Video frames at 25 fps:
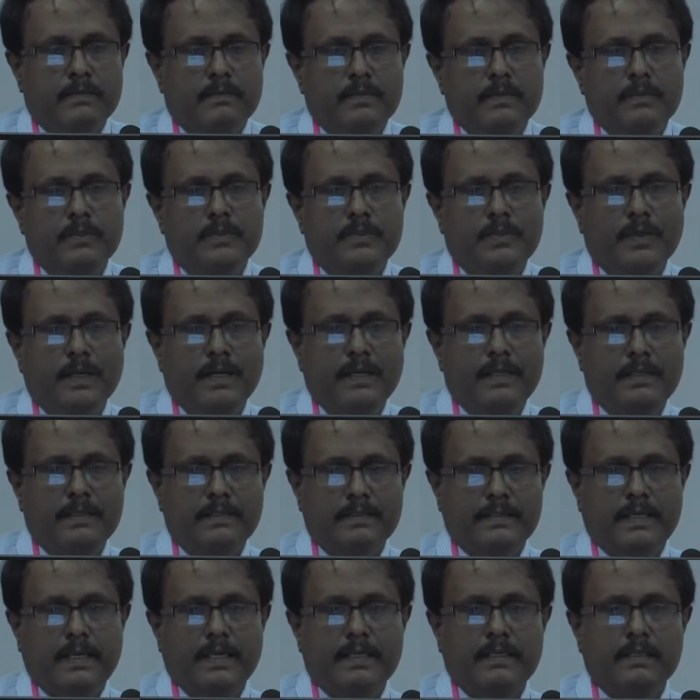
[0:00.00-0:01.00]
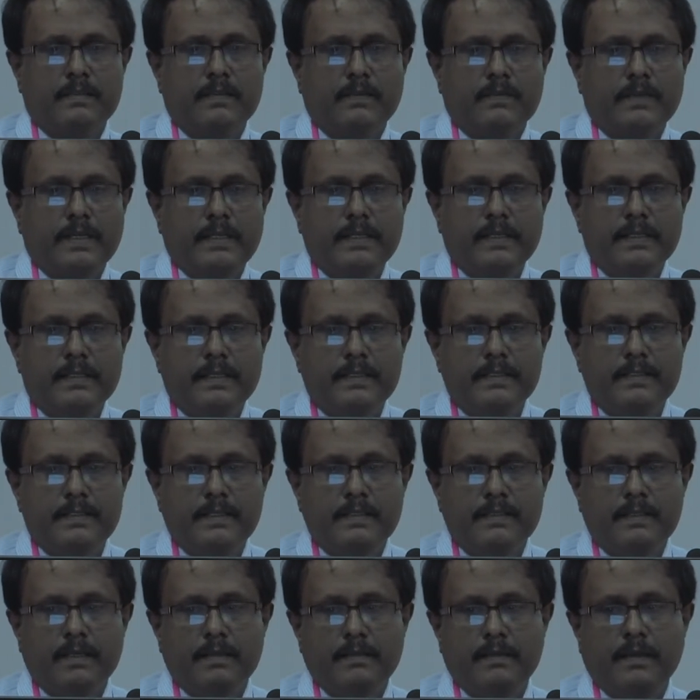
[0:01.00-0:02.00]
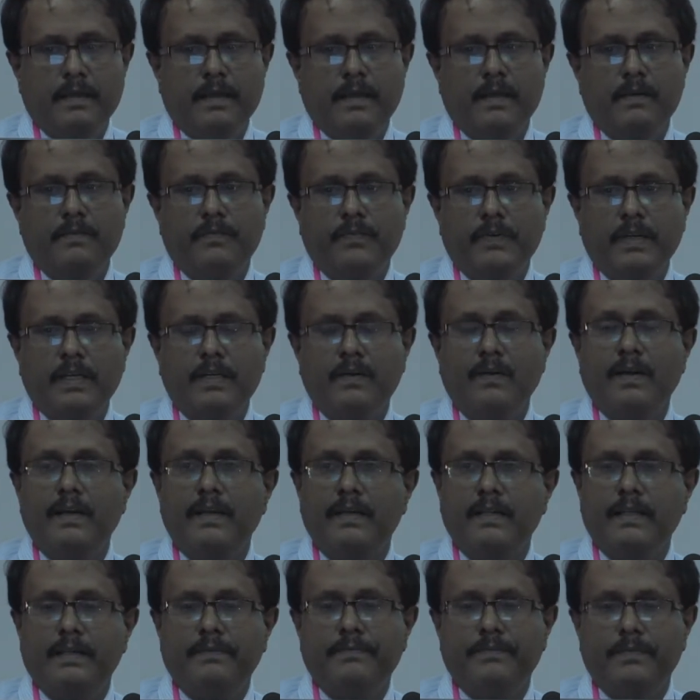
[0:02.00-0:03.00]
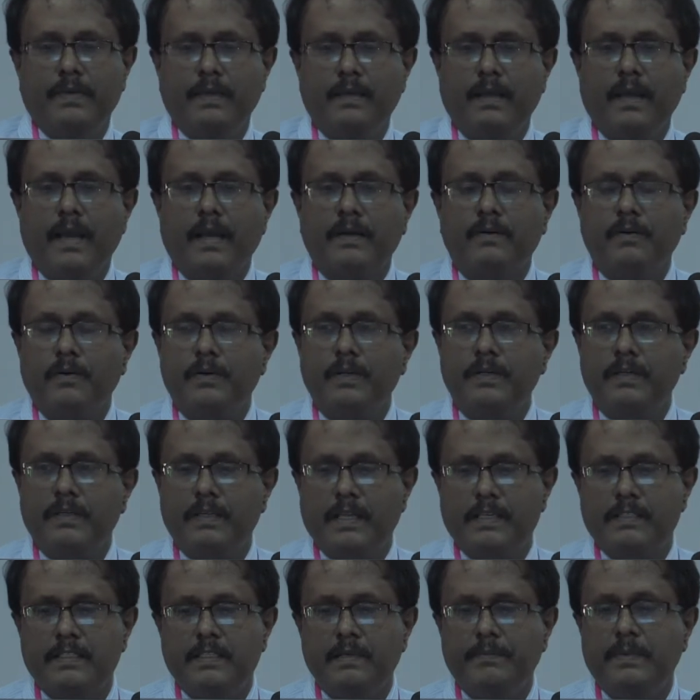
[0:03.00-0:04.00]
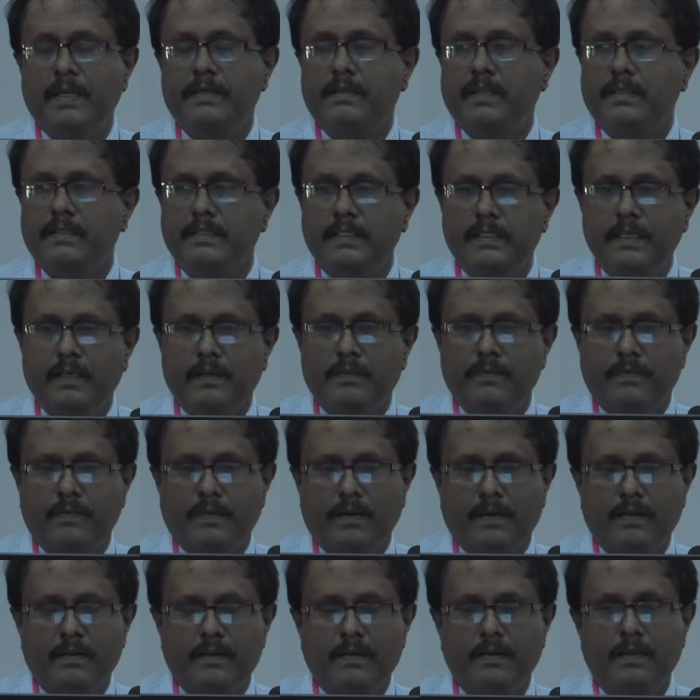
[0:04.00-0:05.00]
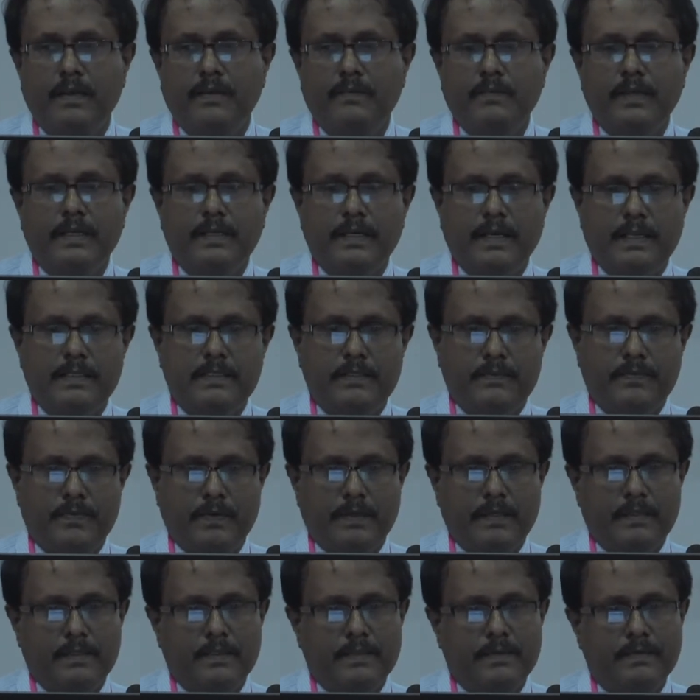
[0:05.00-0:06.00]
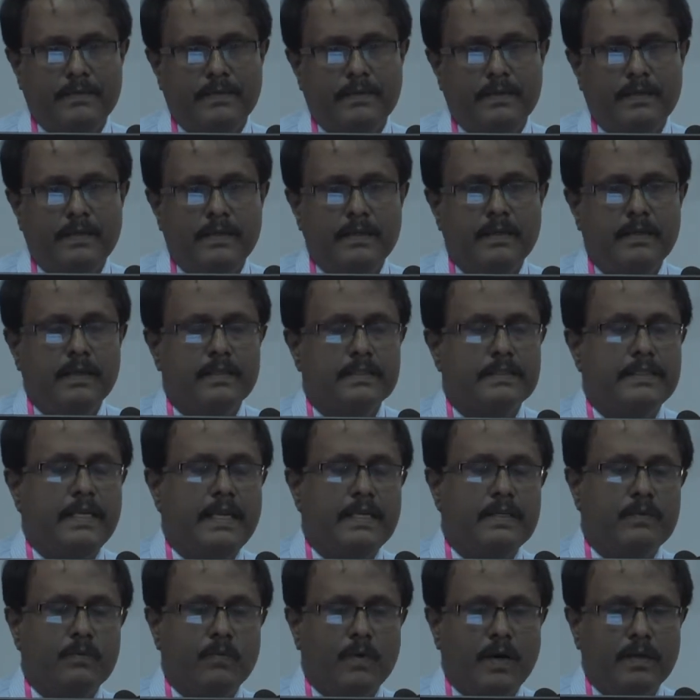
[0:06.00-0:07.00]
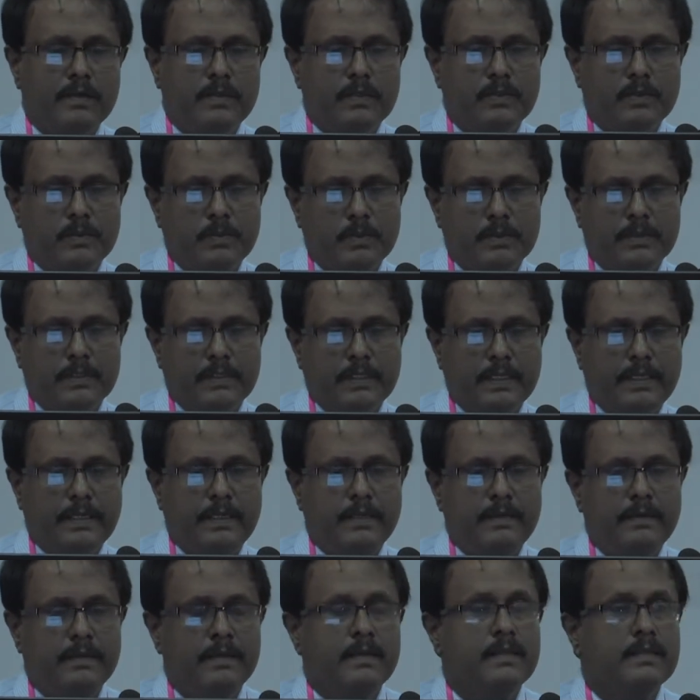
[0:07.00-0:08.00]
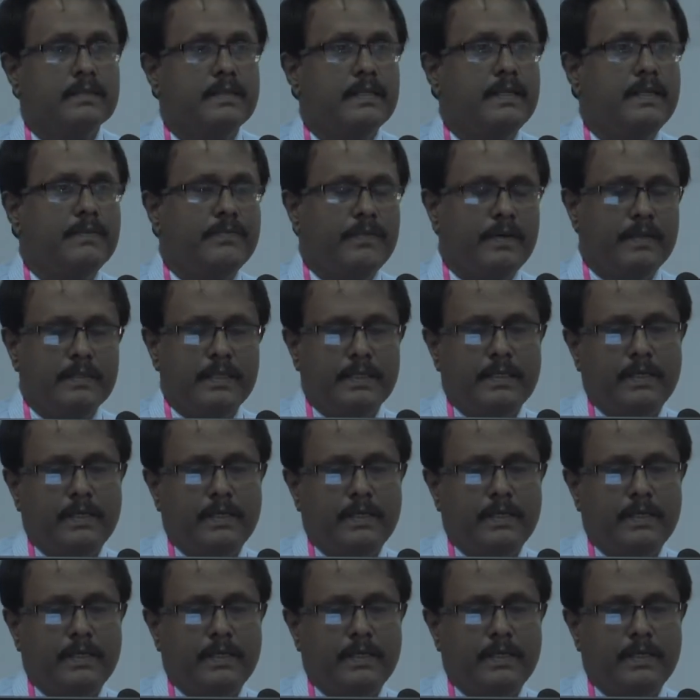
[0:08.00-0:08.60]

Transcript: Usually stages of kidney disease and frequently according to estimated GFR, we classify it. Stage 1, 2, 3, 3 further